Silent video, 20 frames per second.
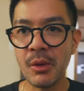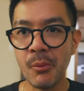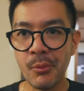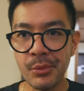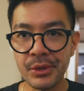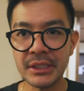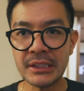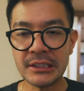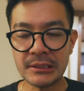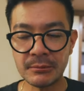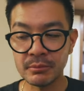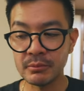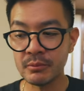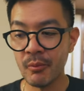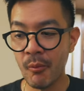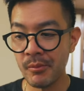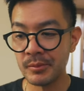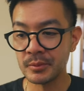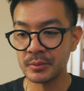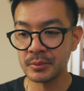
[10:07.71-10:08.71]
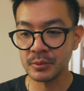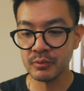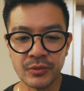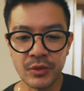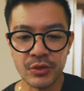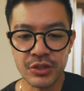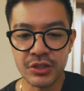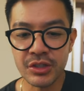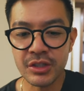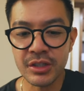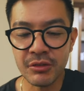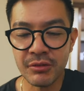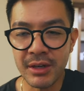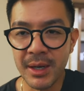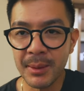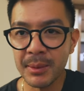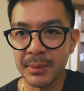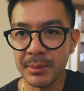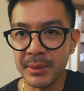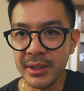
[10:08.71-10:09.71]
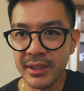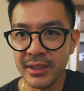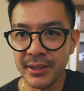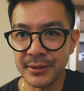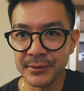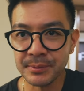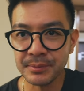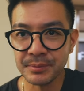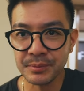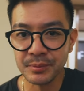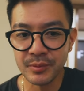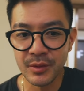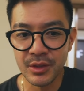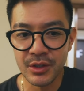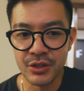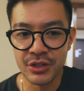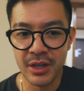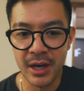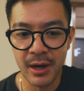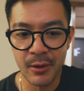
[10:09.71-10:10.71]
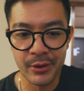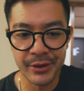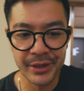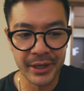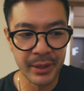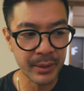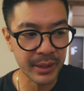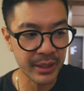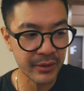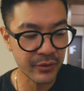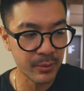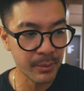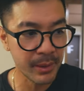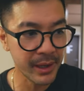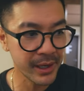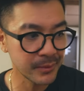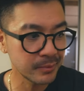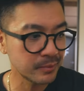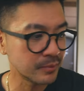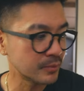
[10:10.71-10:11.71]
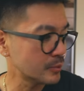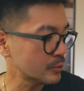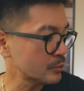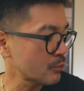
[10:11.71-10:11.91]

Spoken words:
Pretty good. I'm just gonna wrap up eating, shower, get ready for bed.